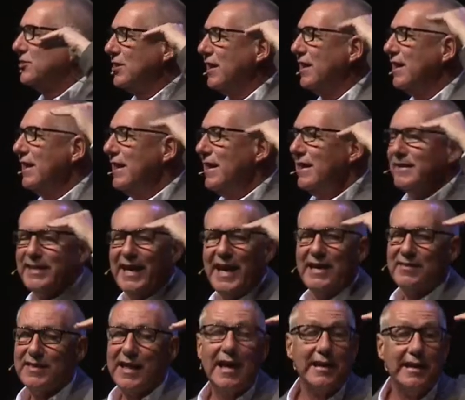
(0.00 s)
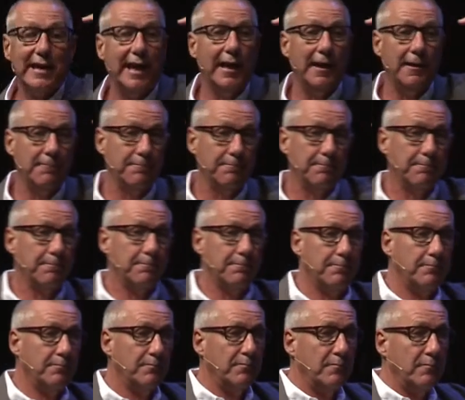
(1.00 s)
to take that name
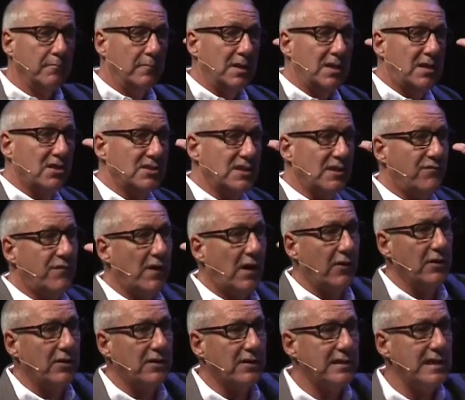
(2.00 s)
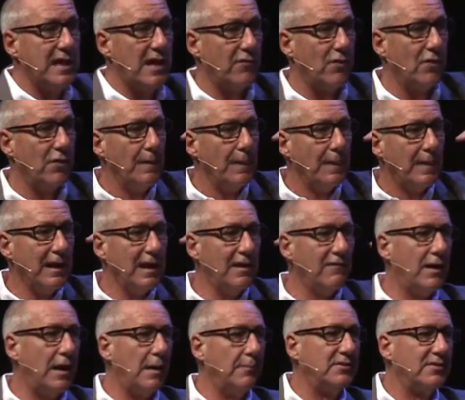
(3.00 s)
because he felt he could never live
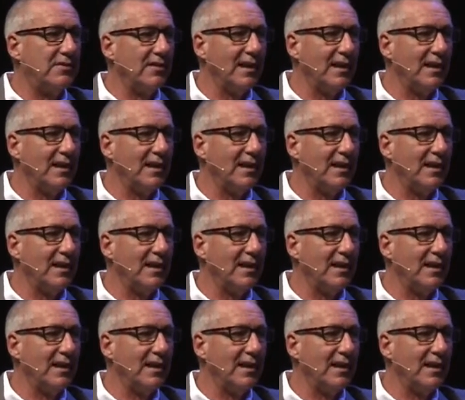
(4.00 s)
up to the